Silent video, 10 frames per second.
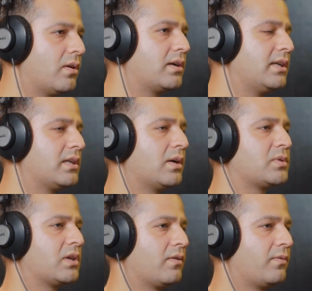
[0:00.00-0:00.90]
a lot in
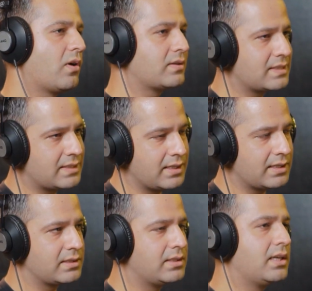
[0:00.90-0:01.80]
terms of
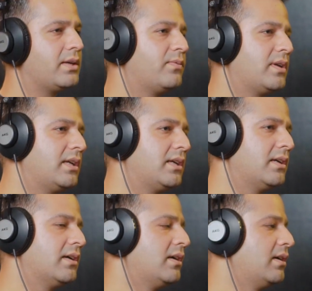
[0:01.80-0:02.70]
logistics,
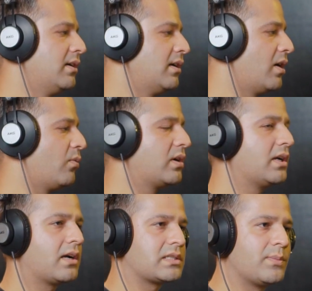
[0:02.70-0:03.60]
delivery, what
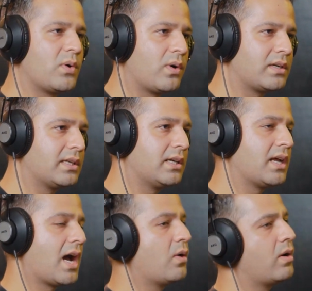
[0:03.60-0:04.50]
our customer
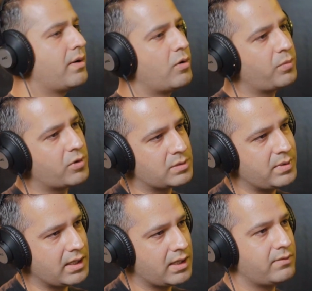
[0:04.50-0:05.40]
wanted, how our home cooks
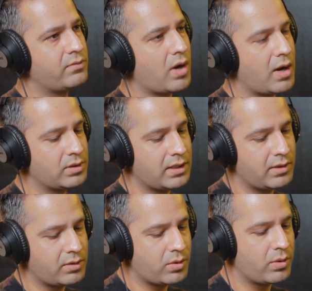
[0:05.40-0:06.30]
behaved, how
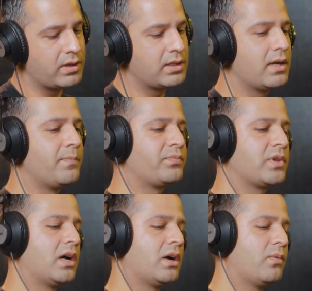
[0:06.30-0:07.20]
they cooked,
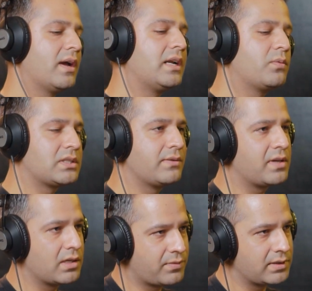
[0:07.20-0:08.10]
why it was
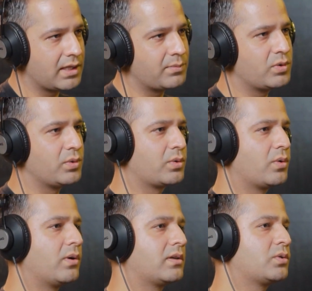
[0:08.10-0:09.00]
difficult for them to
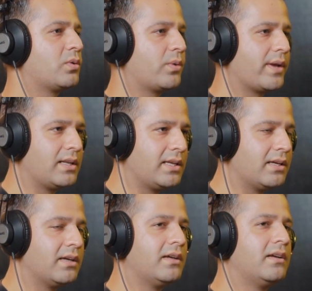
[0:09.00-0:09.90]
cook so
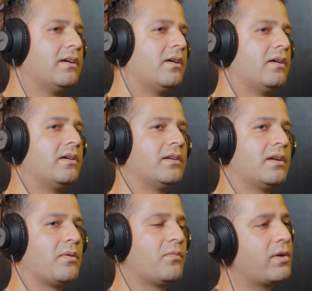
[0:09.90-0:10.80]
quickly,
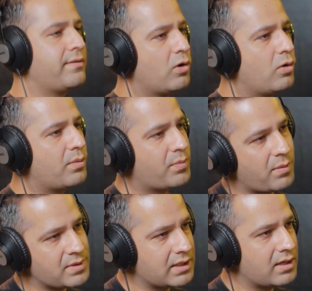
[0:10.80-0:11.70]
or were we
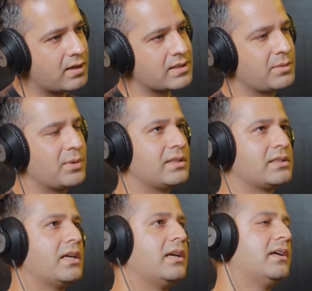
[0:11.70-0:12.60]
over-promising our customers,